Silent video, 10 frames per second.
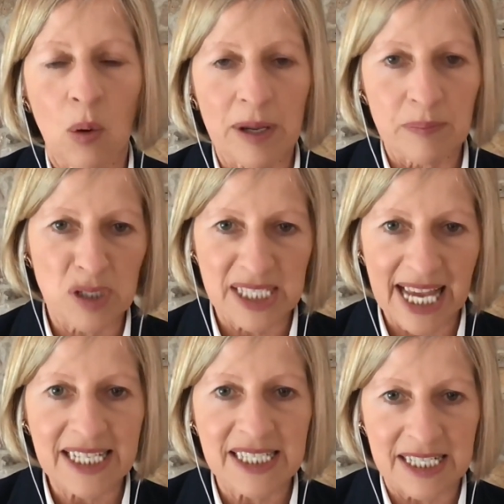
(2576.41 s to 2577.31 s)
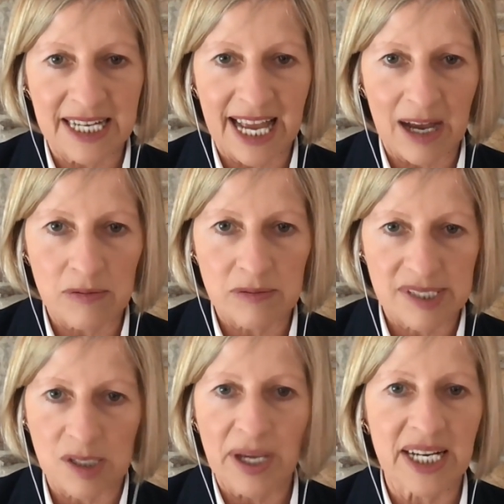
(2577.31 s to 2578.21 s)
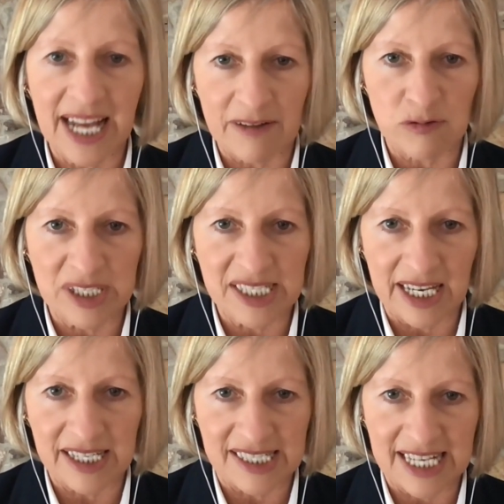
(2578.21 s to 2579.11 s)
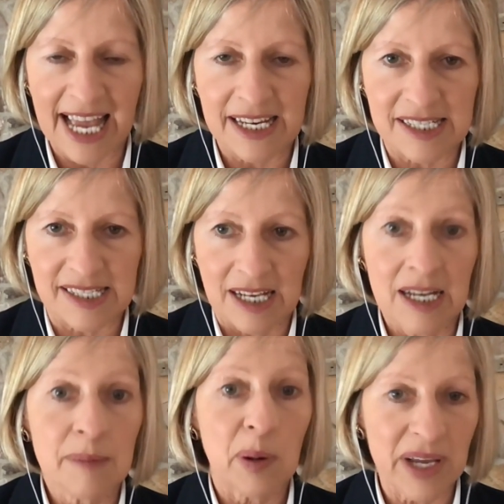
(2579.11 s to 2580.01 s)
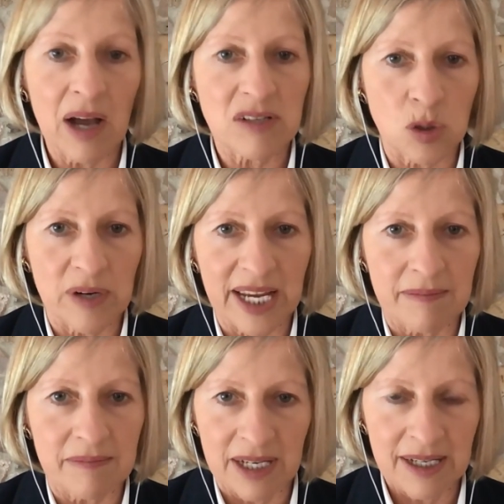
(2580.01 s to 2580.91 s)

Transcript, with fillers: oh, I'm protected now, so I can have riskier sex. But we are talking